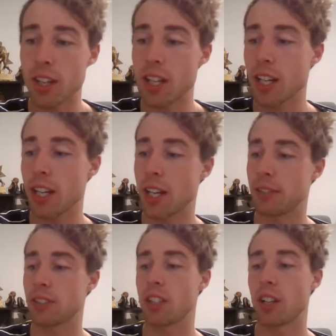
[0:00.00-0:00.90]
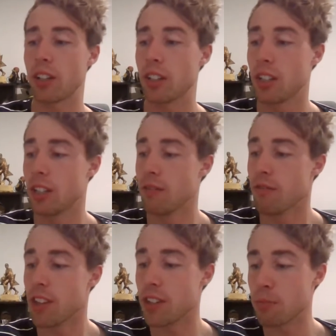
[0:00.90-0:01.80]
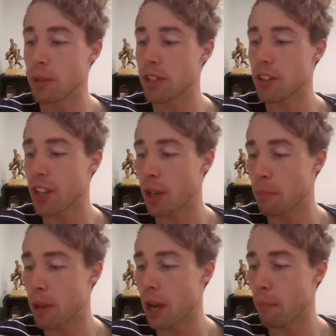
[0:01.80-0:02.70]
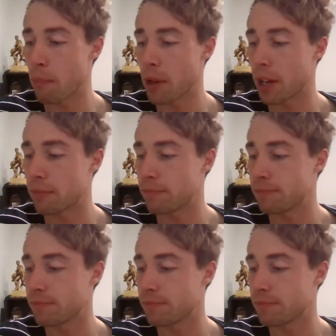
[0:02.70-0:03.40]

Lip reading: Yeah, so there's a bit to think about, but